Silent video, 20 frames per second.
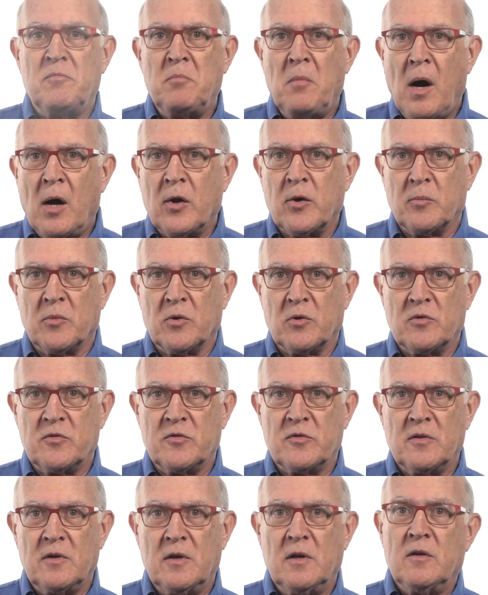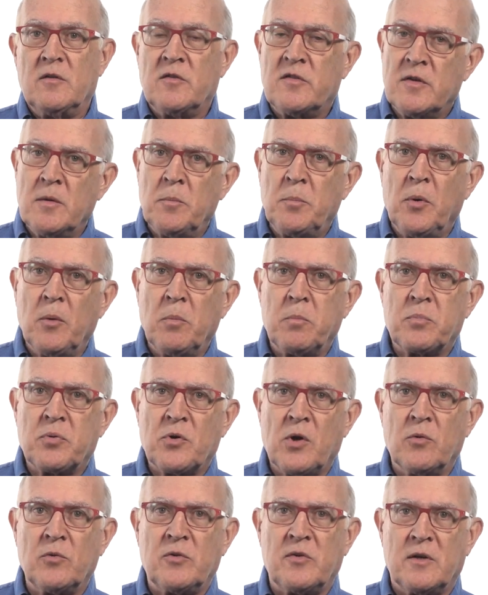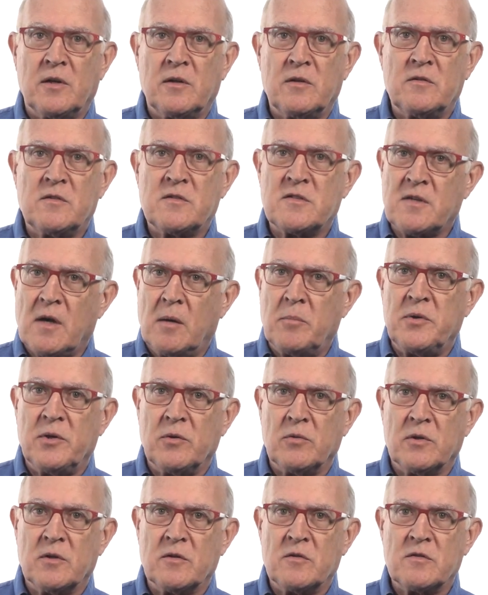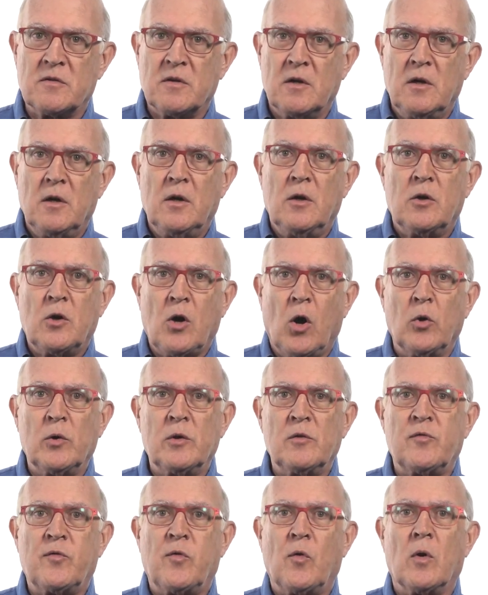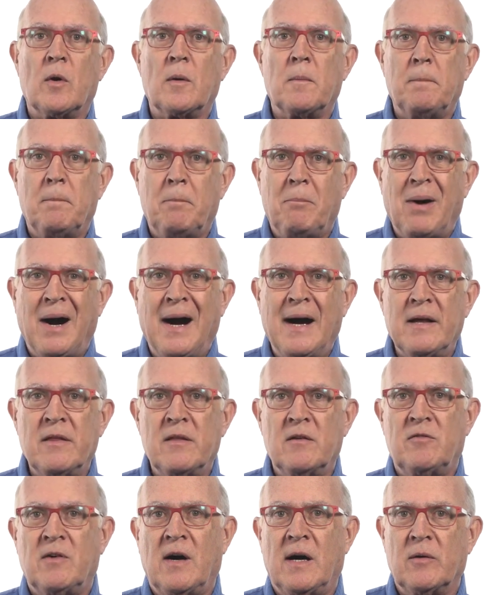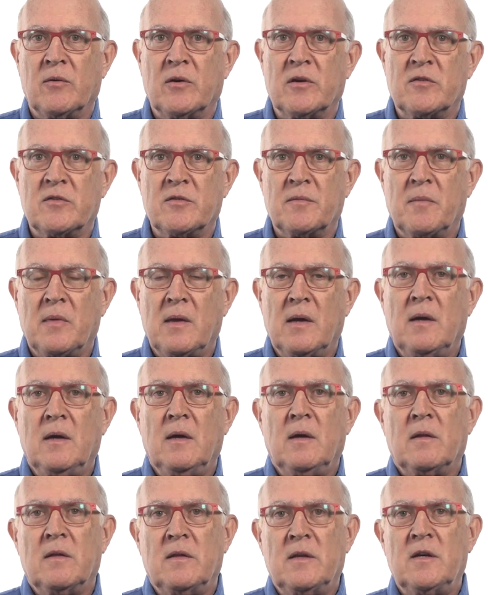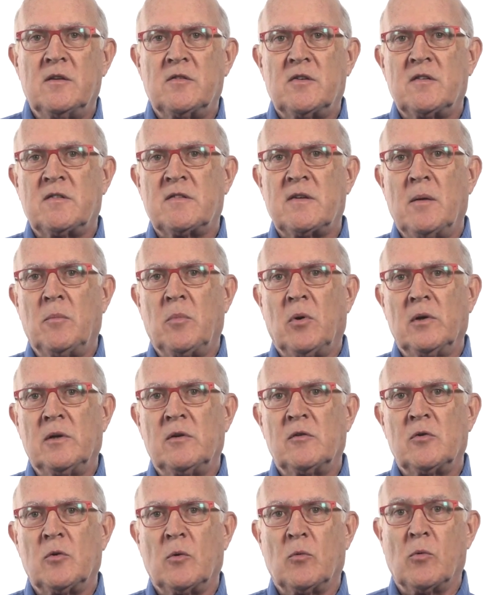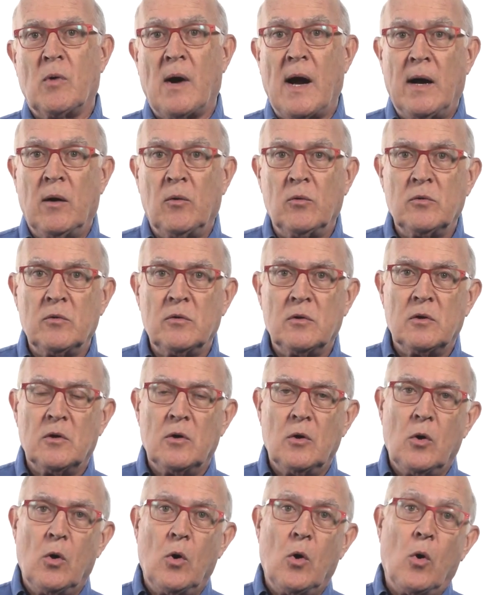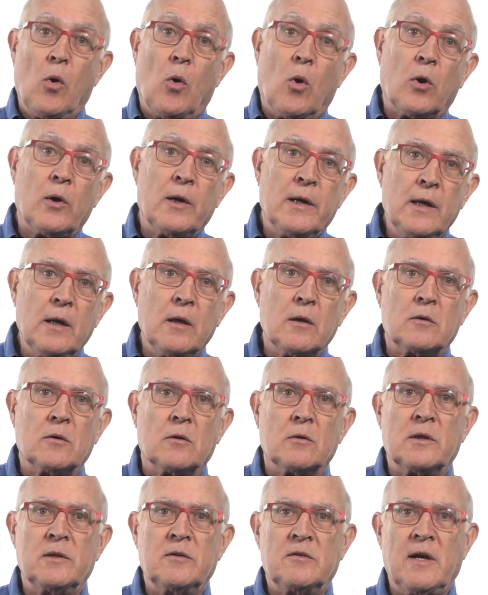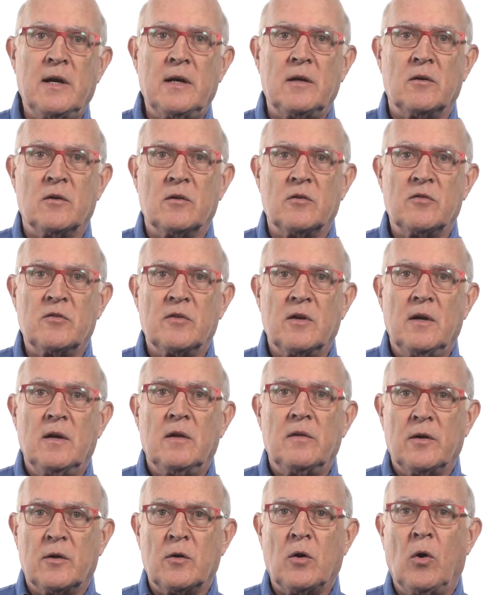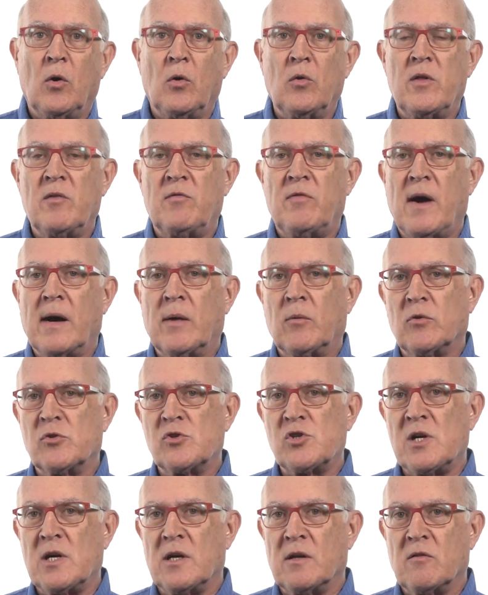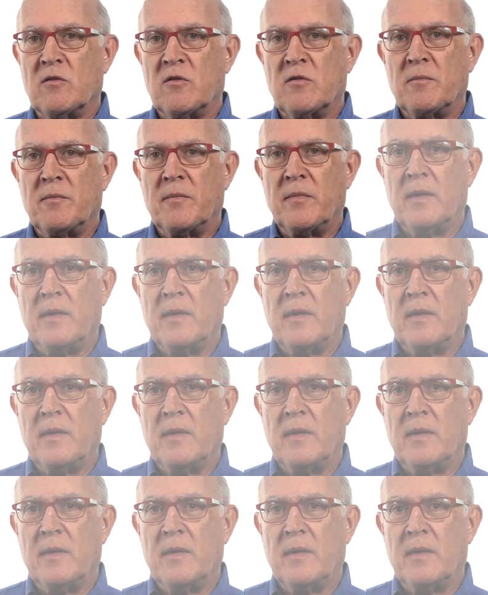monomers, simple protein subunits coded for by the virus. These assemble into round or helical containers that hold the viral genes.